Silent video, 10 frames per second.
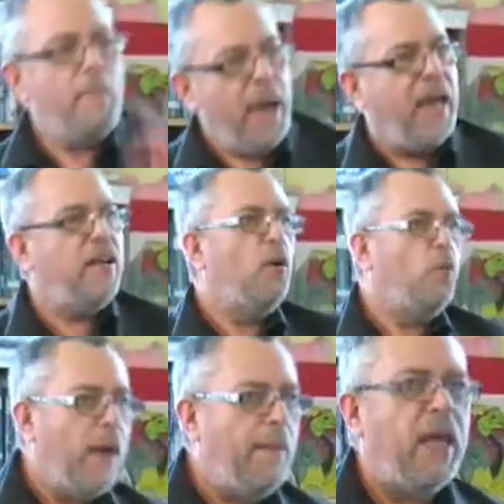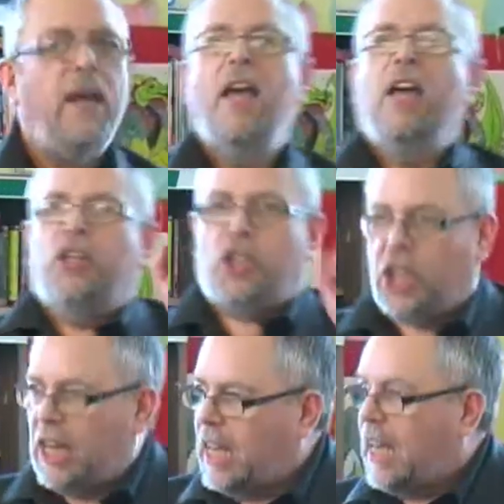men, women,
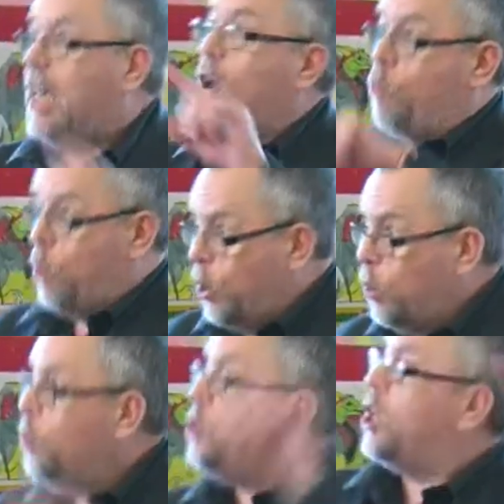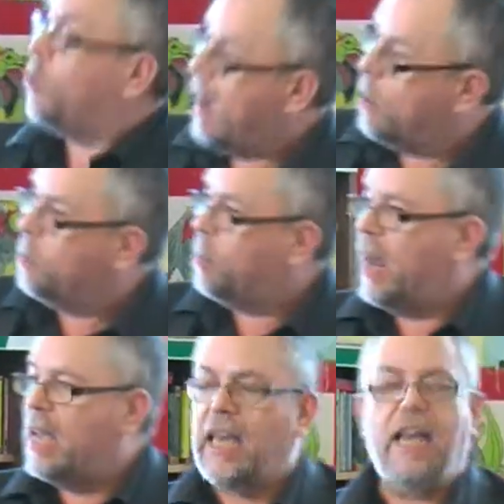cheeky, rude,
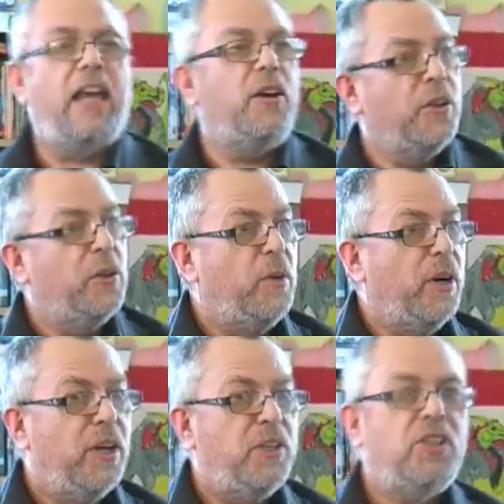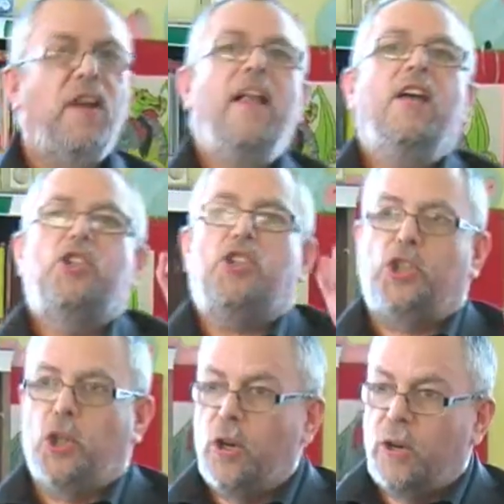groundbreaking. In other words,
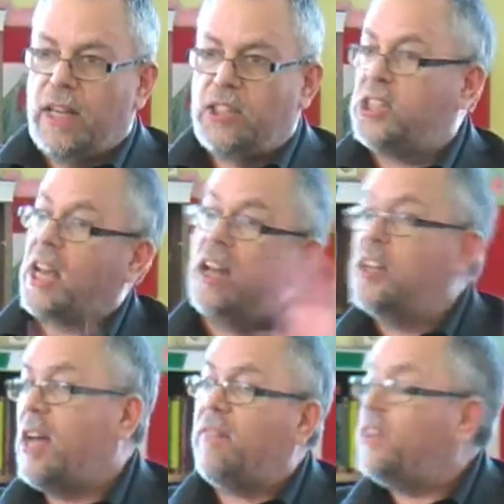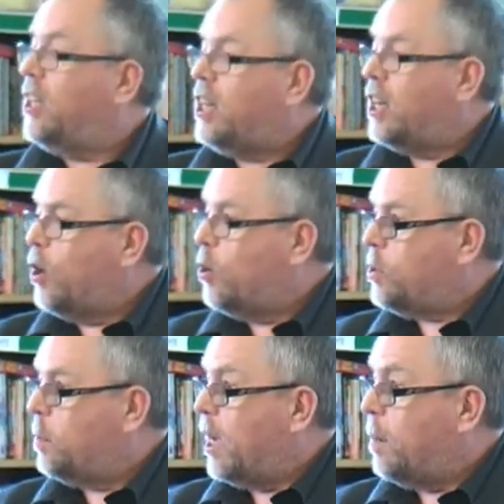stories tell us everything you know
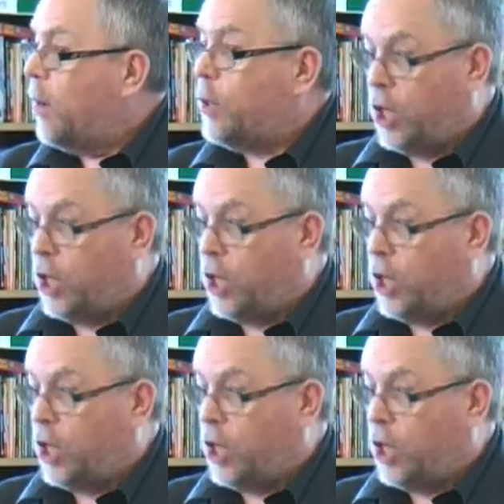to be about